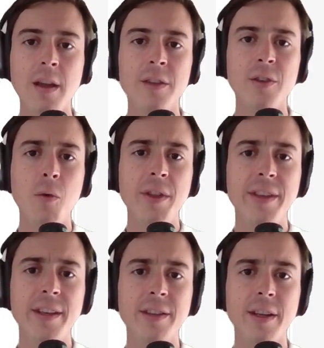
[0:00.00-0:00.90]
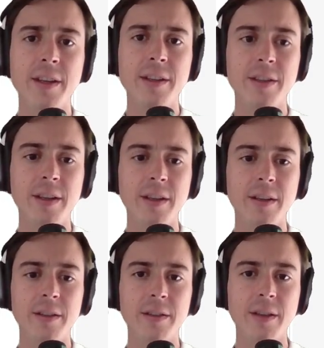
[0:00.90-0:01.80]
So what this
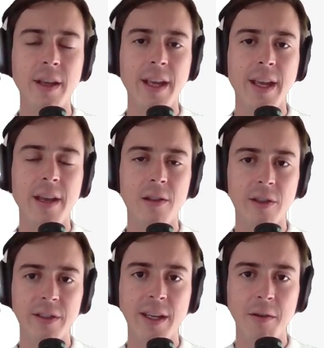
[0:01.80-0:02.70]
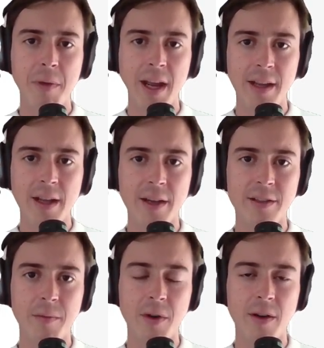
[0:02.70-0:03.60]
is it looks at your paying
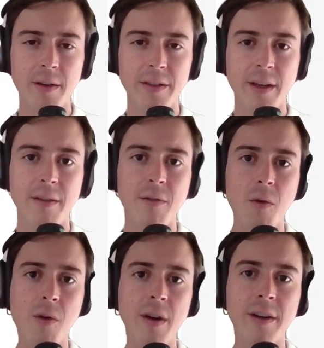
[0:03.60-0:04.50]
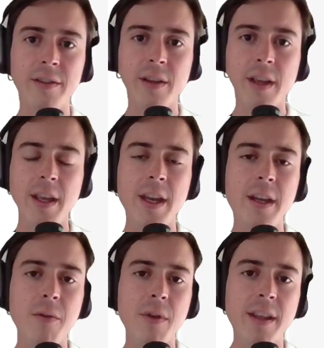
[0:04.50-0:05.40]
customers, and of course,
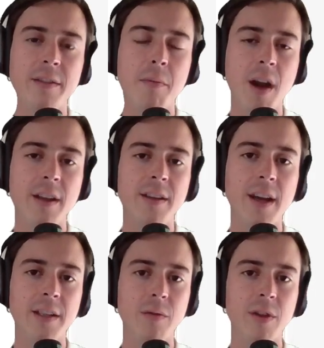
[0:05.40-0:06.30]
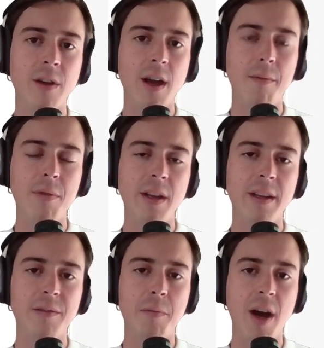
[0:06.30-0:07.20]
anyone that's monetized with your company
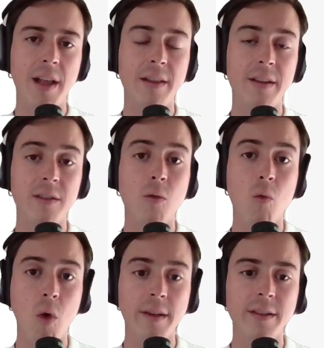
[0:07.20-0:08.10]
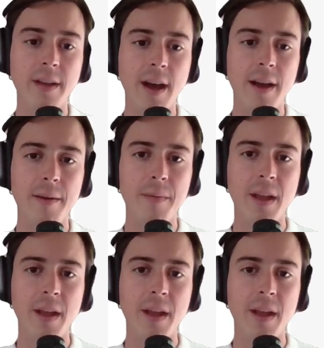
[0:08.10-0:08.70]
has bought at least one time.